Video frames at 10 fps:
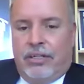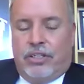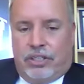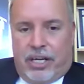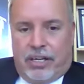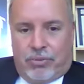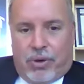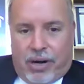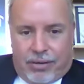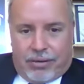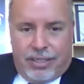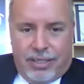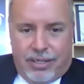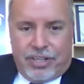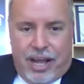Good luck to our
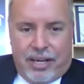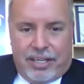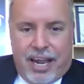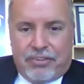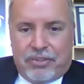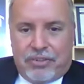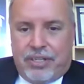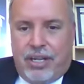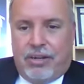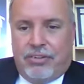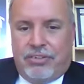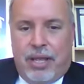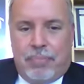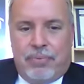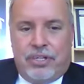assigned counsel today on his
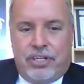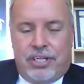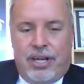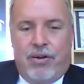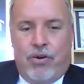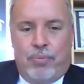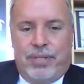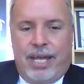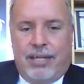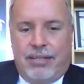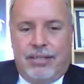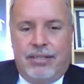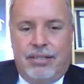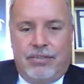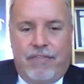deposition. I hope that
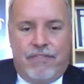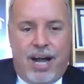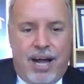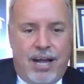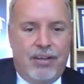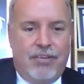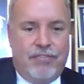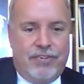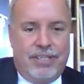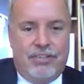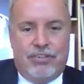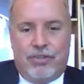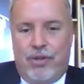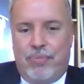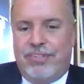these 5
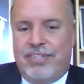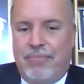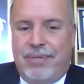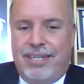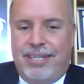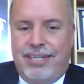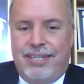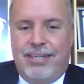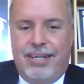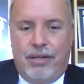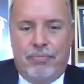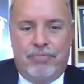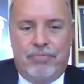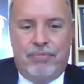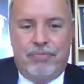installments have been
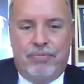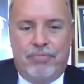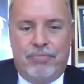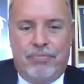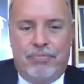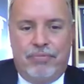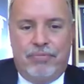helpful to you.